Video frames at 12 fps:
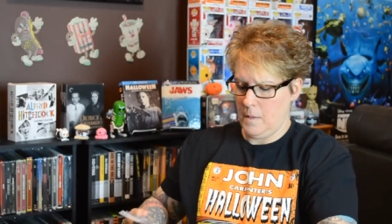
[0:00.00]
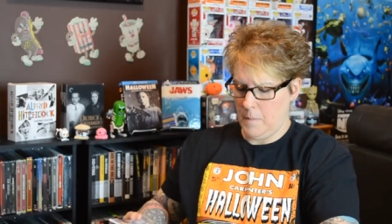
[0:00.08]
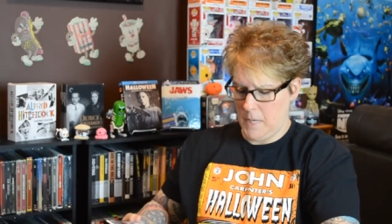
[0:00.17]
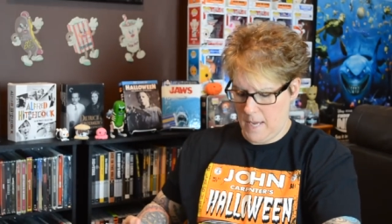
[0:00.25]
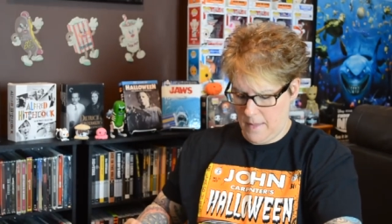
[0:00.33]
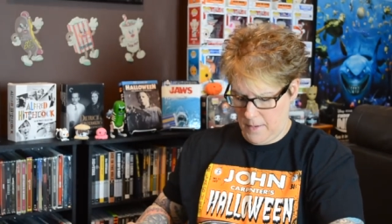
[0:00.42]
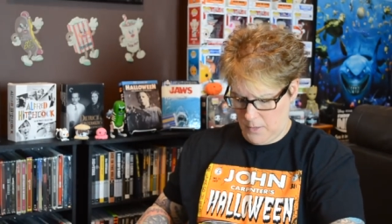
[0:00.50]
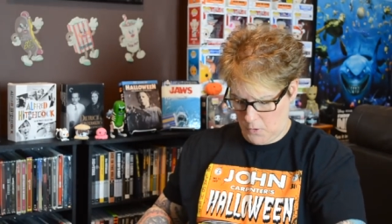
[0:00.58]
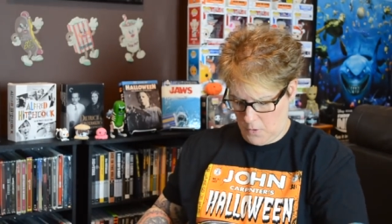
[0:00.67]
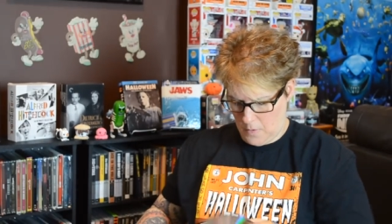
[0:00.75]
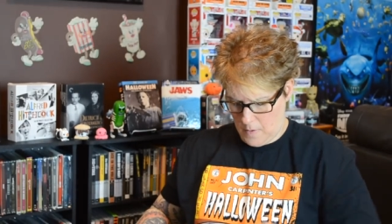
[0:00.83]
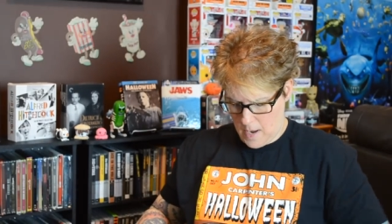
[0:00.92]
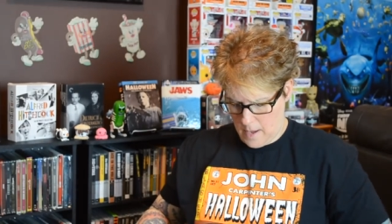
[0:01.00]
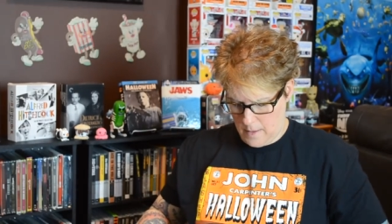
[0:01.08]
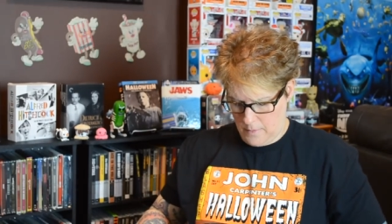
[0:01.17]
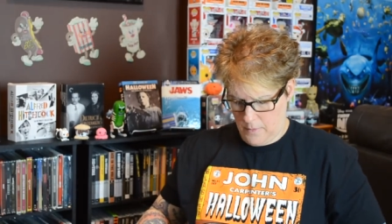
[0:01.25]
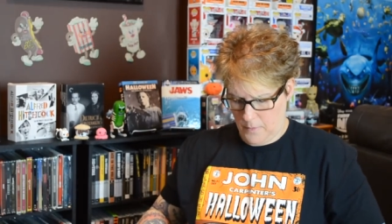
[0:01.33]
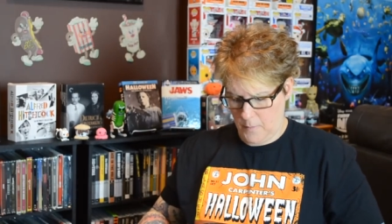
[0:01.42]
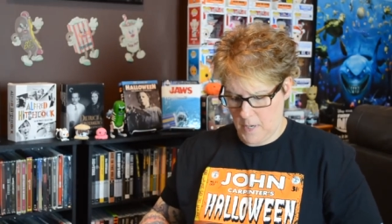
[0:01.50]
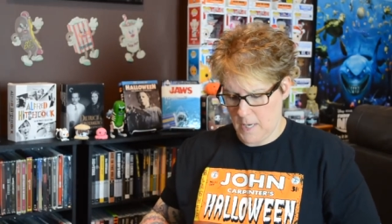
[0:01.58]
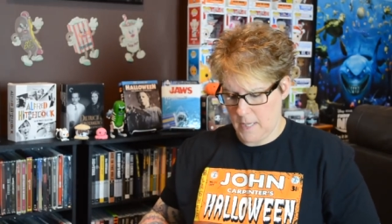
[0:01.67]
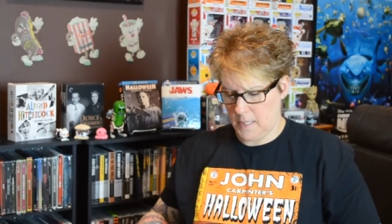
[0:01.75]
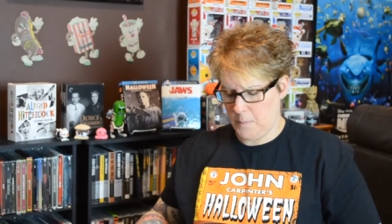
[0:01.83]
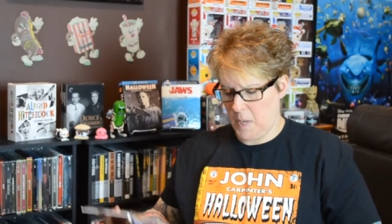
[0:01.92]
But yeah, these are three nice